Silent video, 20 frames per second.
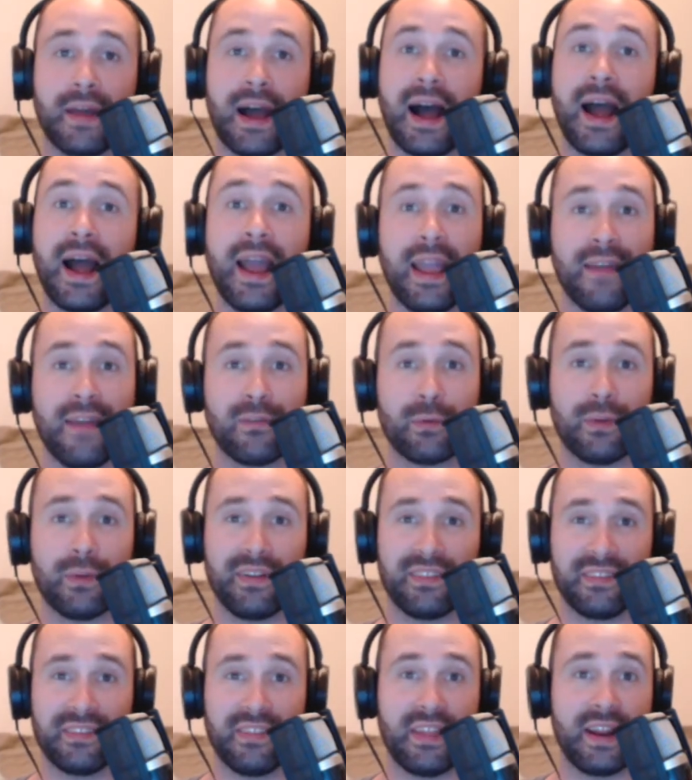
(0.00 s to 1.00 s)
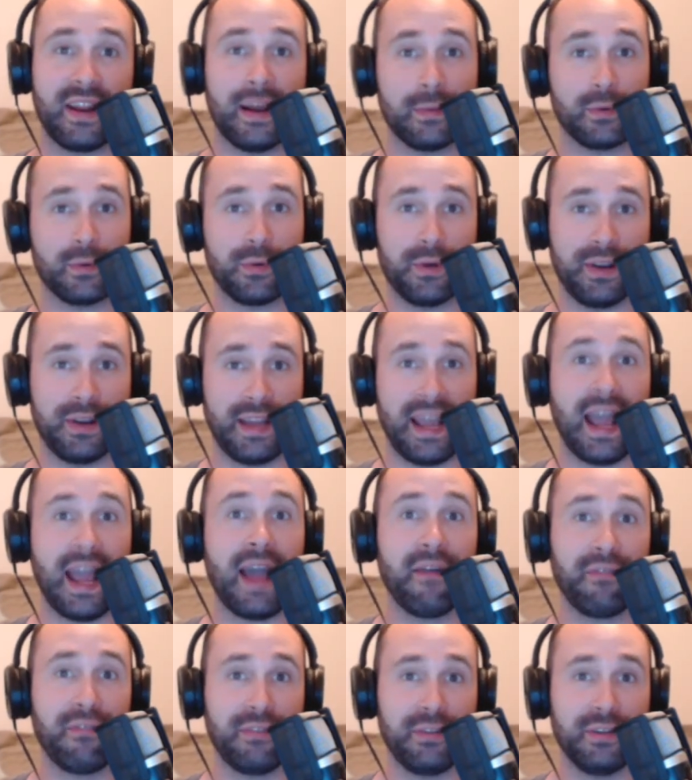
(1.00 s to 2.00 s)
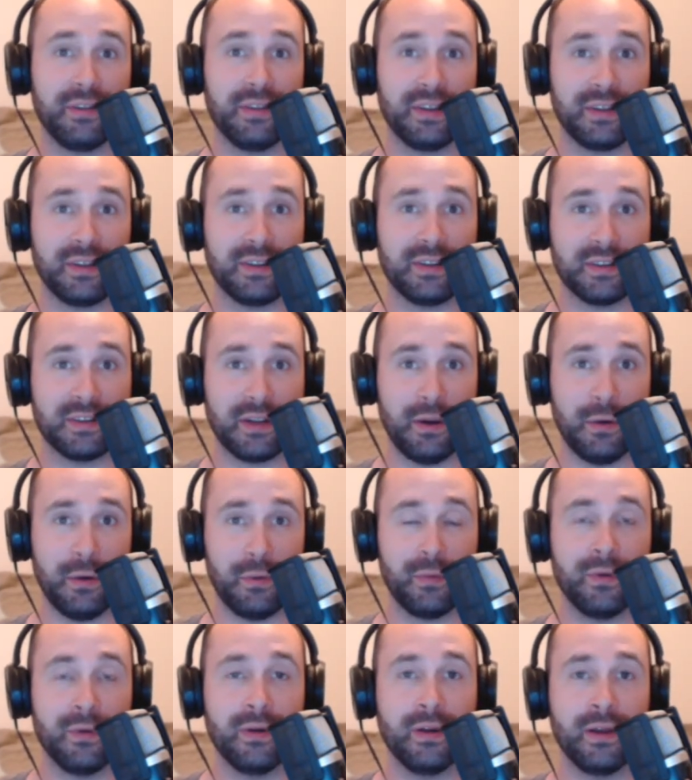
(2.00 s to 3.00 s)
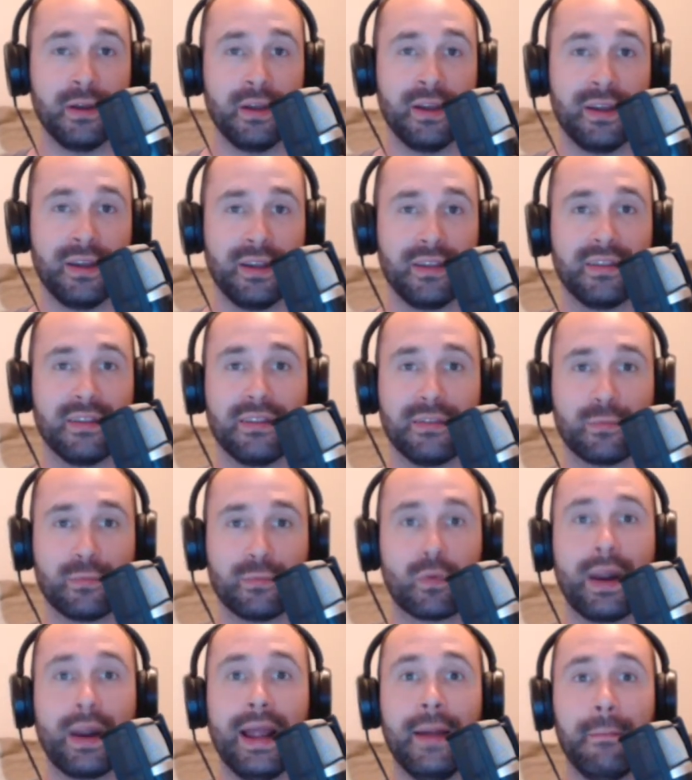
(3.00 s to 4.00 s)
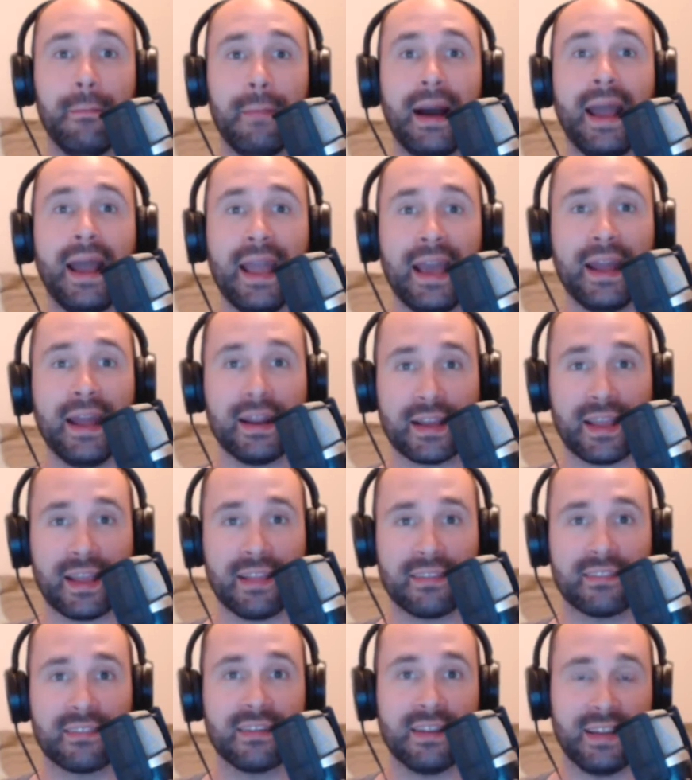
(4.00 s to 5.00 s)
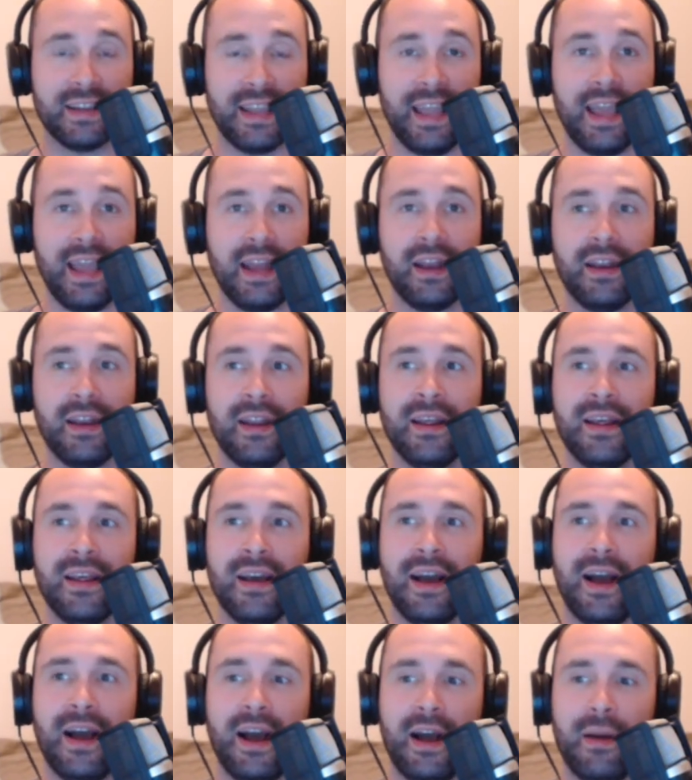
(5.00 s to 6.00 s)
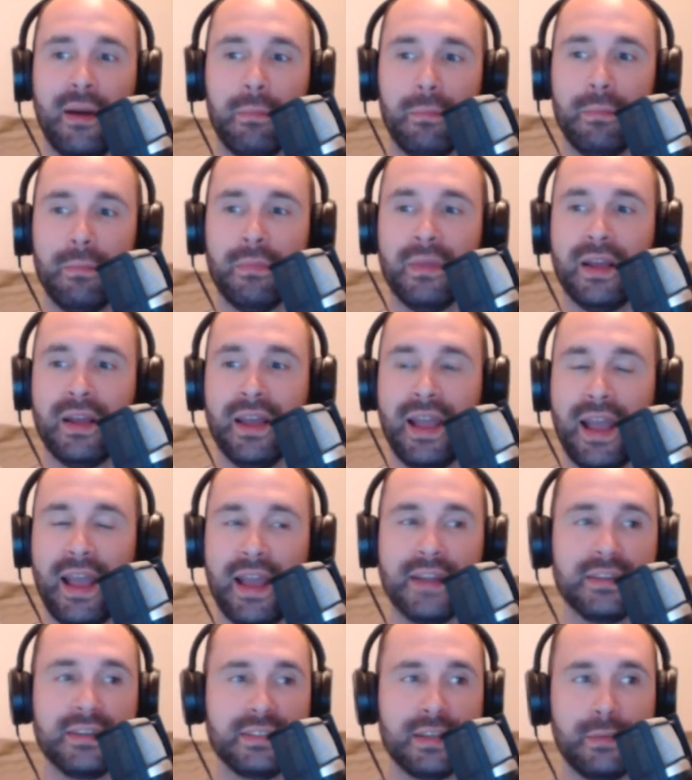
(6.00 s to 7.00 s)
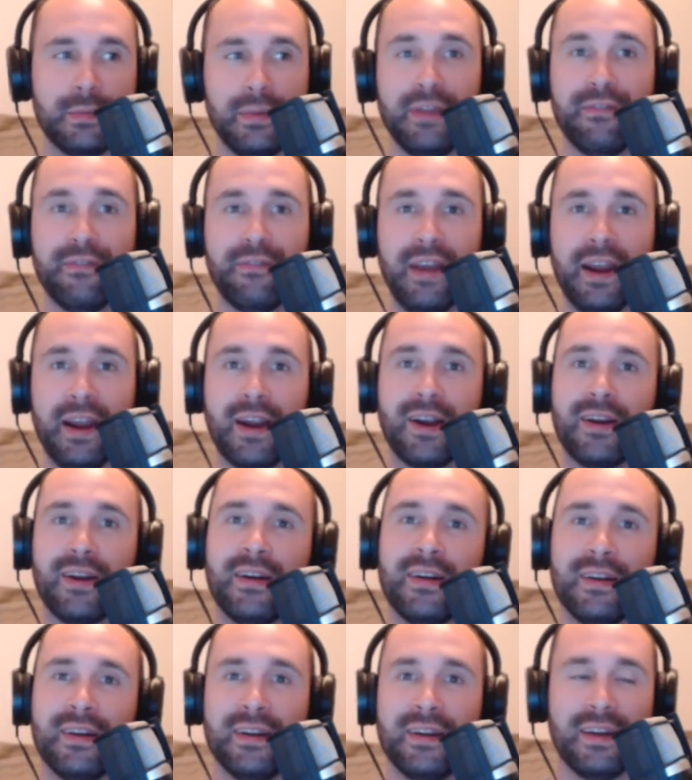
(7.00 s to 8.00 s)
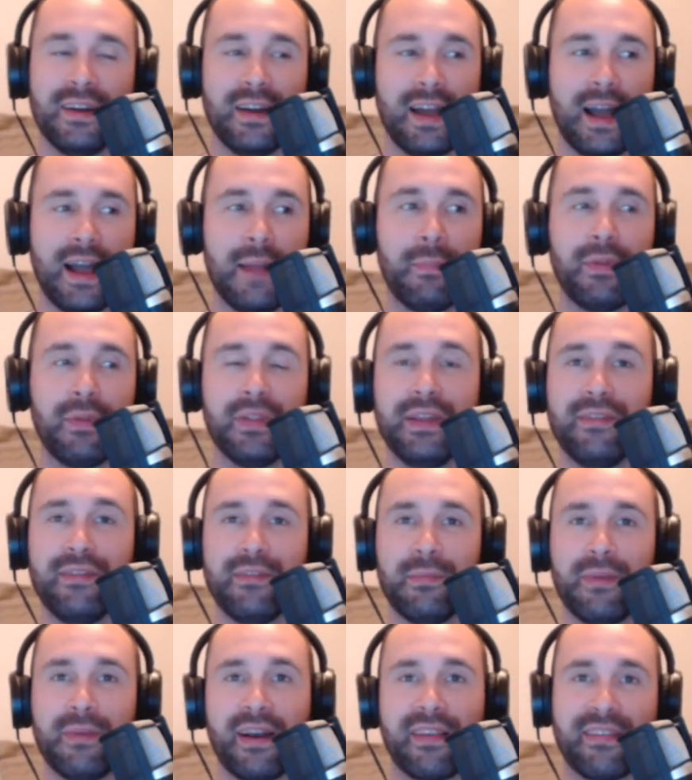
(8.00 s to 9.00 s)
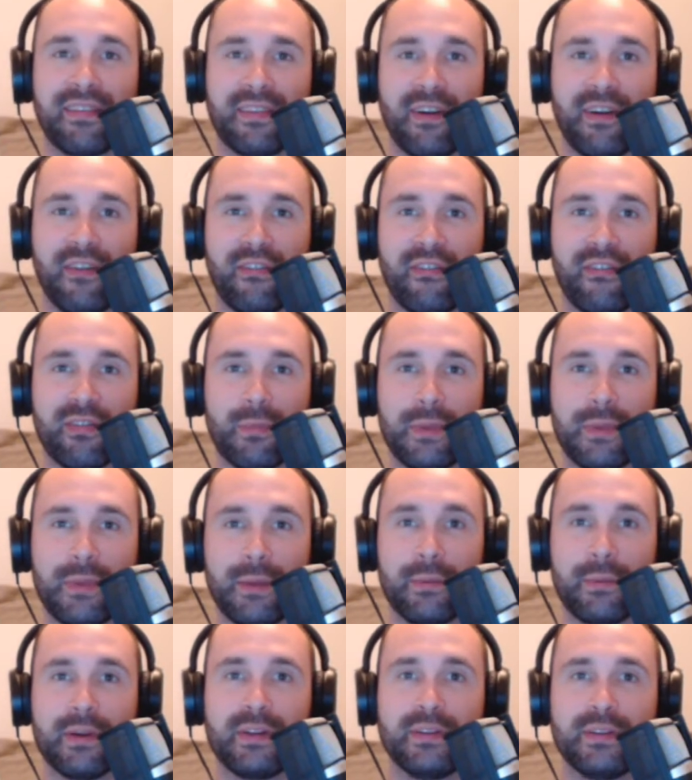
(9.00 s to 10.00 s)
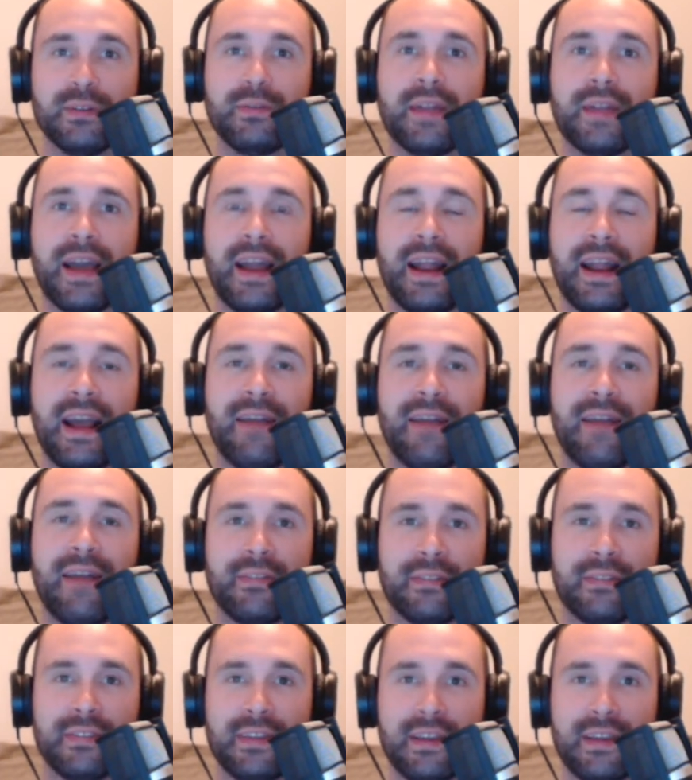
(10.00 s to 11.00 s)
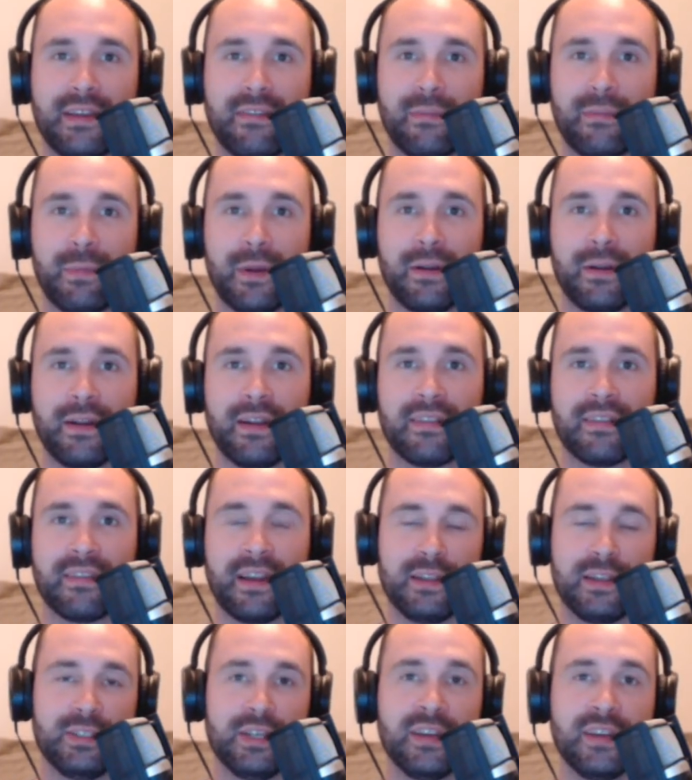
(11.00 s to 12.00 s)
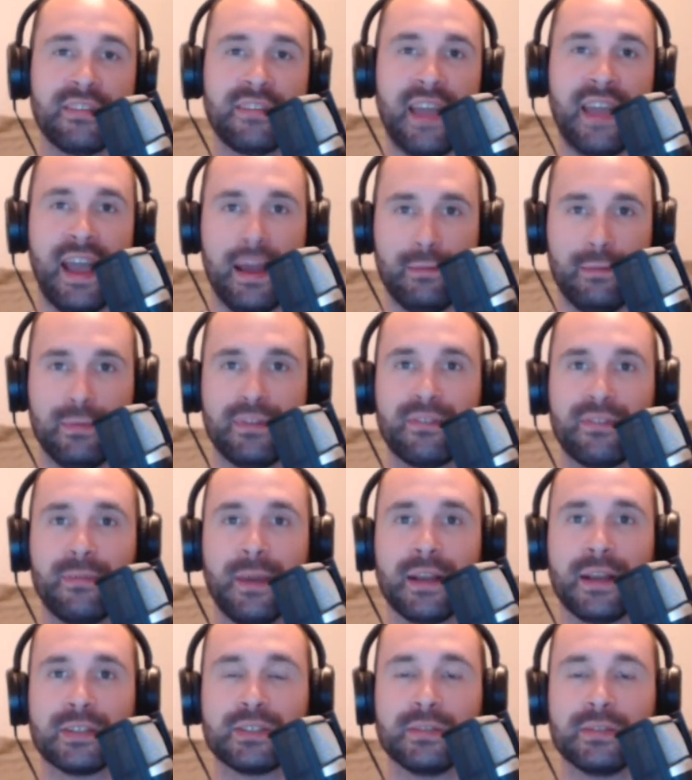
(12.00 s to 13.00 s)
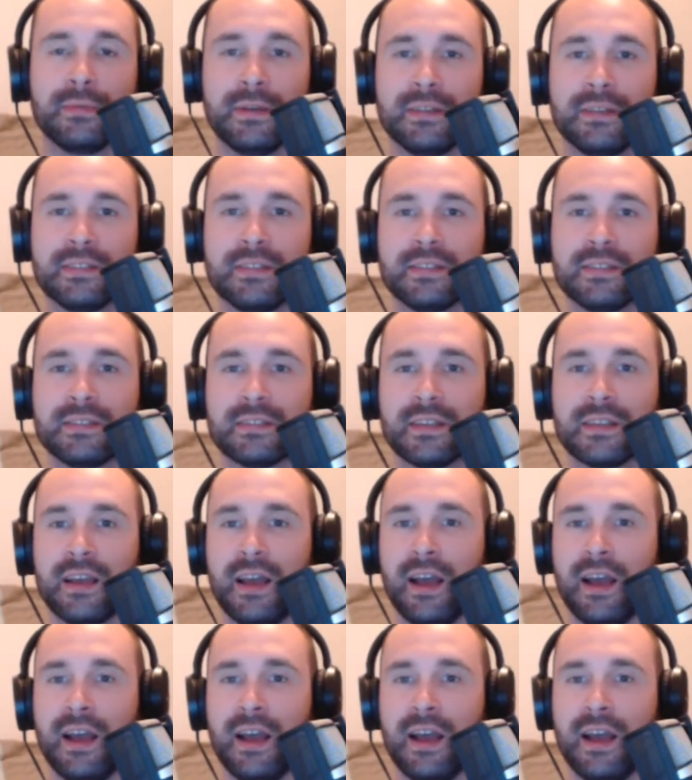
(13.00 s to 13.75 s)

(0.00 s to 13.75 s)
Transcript: I have a reason that I'm going to have to go ram my head against it again. And to be fair, I believe in myself to be able to do that after the experience I just had with Smasterpieces.